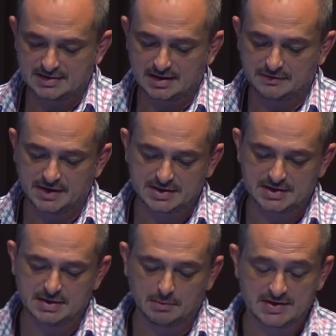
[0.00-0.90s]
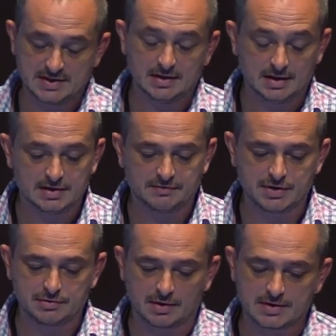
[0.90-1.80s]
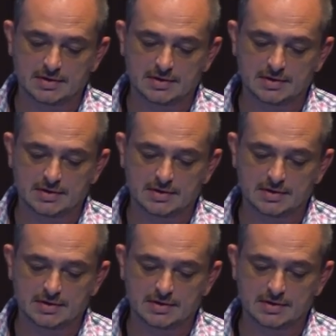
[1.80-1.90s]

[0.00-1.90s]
diversity within individuals?